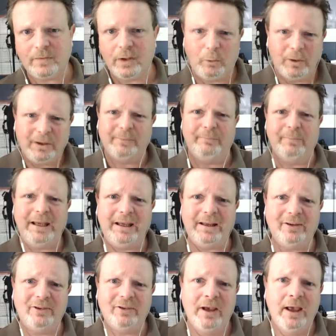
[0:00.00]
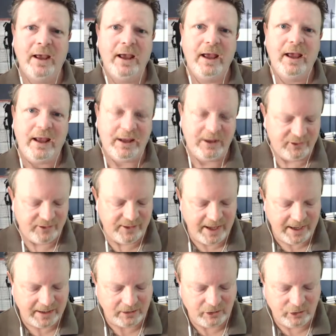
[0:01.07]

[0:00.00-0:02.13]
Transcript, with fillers: what it means is that